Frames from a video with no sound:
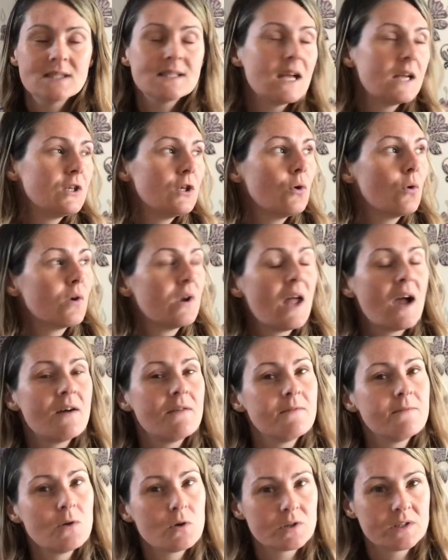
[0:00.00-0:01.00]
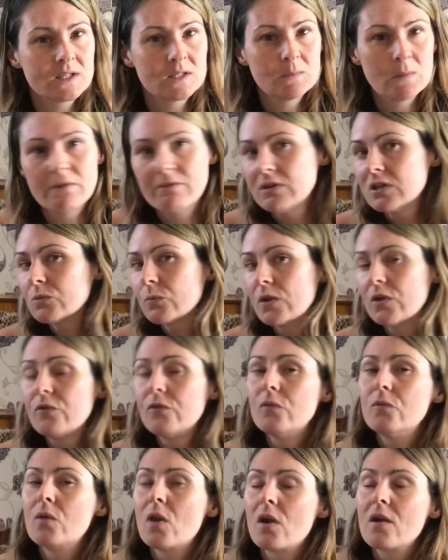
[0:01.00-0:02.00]
and you can have fox experience where you
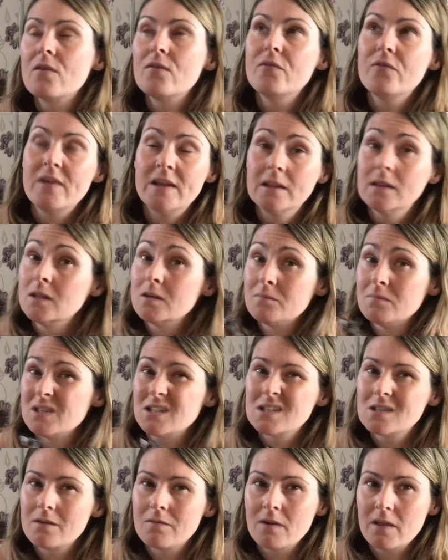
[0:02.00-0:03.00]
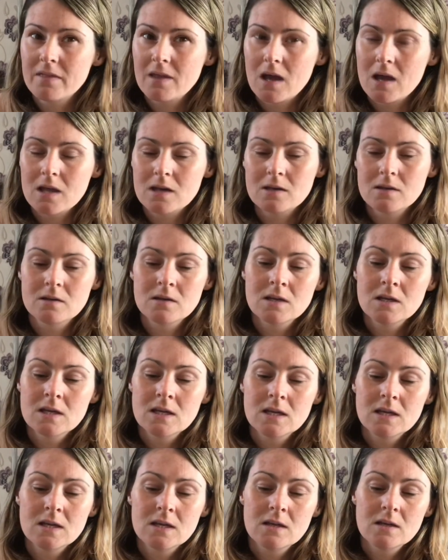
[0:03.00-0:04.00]
like feed them and stuff like that and
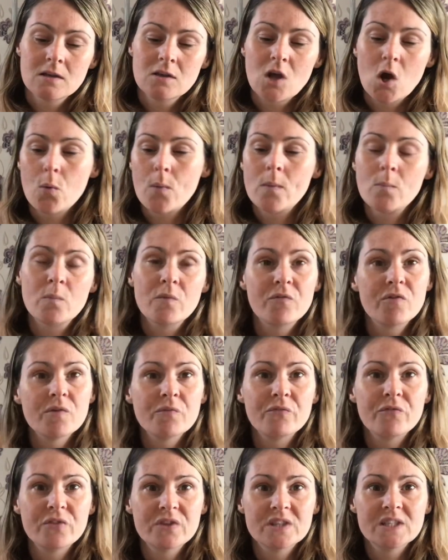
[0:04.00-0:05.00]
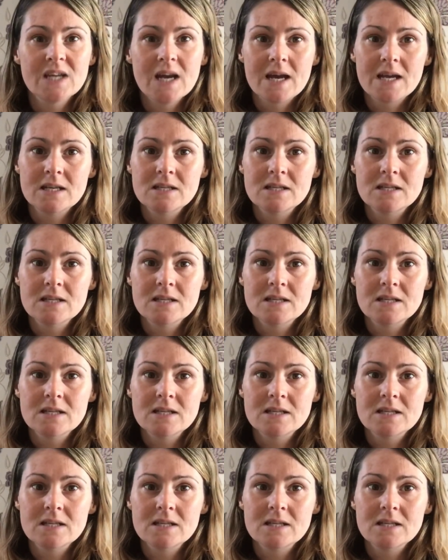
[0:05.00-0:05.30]
go in with them for the day.